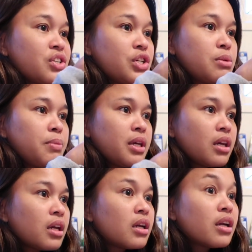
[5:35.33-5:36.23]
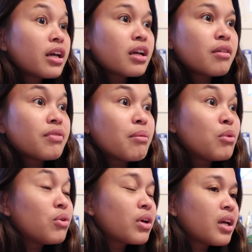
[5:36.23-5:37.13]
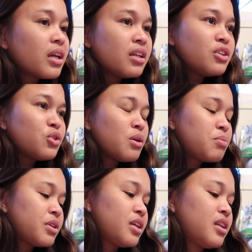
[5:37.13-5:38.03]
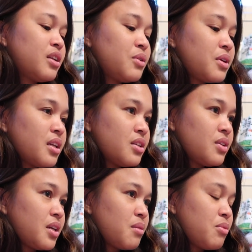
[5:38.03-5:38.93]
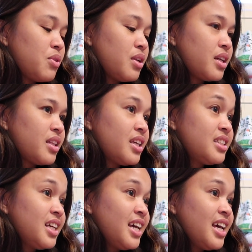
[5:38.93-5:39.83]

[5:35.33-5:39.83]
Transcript: She's speaking here like if I'm looking. And then so I pretend not looking. So I kept doing like this.